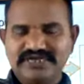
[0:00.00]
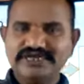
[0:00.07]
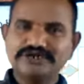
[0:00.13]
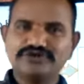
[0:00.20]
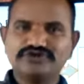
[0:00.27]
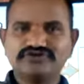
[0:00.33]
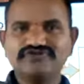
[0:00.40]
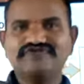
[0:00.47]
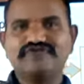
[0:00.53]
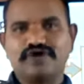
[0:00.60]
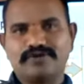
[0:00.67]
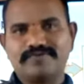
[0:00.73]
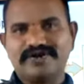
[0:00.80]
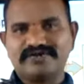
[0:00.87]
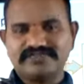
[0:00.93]
in two
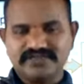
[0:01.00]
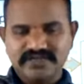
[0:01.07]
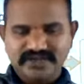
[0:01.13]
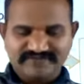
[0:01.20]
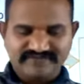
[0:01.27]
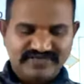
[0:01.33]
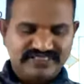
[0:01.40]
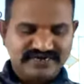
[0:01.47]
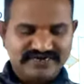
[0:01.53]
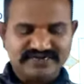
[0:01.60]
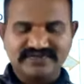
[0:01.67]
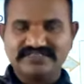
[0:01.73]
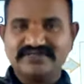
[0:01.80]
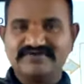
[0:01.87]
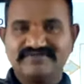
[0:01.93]
formats. Whether it
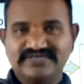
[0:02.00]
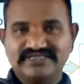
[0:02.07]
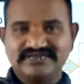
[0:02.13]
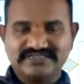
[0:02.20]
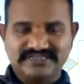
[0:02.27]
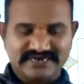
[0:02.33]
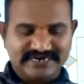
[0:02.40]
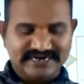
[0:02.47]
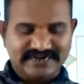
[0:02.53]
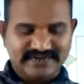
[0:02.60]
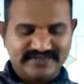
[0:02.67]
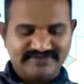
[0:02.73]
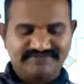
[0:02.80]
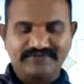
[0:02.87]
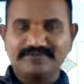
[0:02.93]
is the
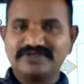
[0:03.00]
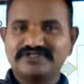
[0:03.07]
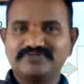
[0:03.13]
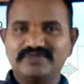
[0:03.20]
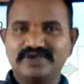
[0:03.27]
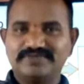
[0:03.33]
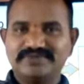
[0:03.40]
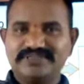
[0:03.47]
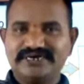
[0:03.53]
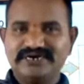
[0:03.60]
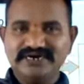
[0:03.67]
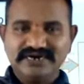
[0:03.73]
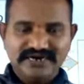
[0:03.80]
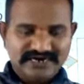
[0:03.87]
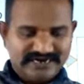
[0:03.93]
information may be the
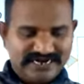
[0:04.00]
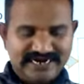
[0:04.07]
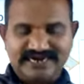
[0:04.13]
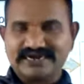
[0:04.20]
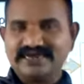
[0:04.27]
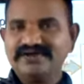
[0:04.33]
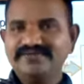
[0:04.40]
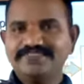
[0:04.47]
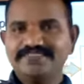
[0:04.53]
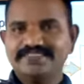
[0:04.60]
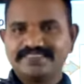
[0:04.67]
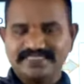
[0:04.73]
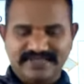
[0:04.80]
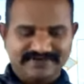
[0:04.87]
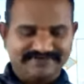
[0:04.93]
data,
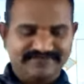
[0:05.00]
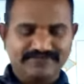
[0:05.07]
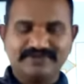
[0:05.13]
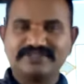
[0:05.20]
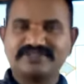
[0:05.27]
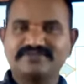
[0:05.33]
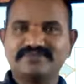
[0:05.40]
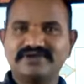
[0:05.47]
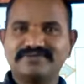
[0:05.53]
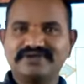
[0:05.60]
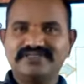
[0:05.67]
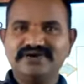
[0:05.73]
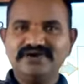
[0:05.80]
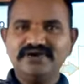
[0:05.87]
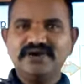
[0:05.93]
the information may be
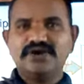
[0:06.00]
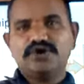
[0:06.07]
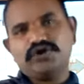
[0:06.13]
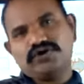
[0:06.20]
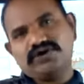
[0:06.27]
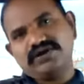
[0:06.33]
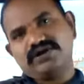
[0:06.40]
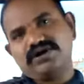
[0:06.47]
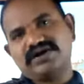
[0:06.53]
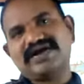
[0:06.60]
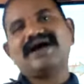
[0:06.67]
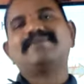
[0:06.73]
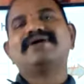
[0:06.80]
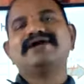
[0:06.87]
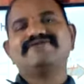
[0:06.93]
the
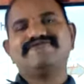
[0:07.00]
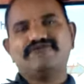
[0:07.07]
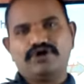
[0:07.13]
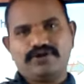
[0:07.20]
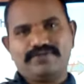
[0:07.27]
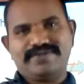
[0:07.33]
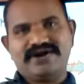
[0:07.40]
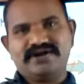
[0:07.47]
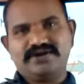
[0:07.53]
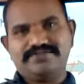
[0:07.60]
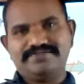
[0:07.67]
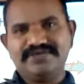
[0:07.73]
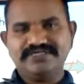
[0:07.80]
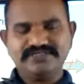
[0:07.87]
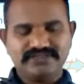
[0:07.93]
command format.
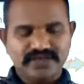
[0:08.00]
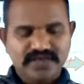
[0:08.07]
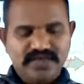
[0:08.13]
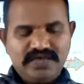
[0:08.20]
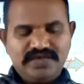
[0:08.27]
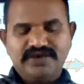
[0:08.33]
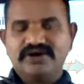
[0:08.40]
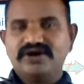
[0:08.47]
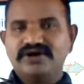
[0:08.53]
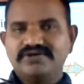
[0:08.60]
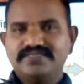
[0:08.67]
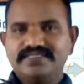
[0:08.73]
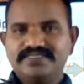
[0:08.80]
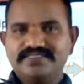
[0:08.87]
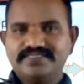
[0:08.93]
Means
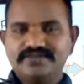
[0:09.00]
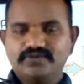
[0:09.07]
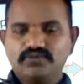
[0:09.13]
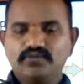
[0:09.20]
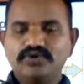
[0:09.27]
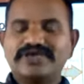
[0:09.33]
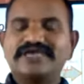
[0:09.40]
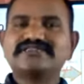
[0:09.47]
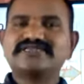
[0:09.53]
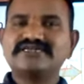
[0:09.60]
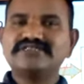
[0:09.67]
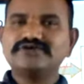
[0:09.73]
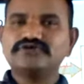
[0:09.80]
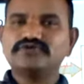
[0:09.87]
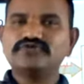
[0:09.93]
we can send
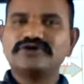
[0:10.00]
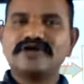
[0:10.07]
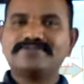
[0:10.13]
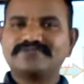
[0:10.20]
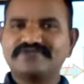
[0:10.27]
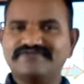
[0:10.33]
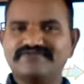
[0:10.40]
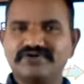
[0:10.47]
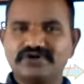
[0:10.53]
the two types of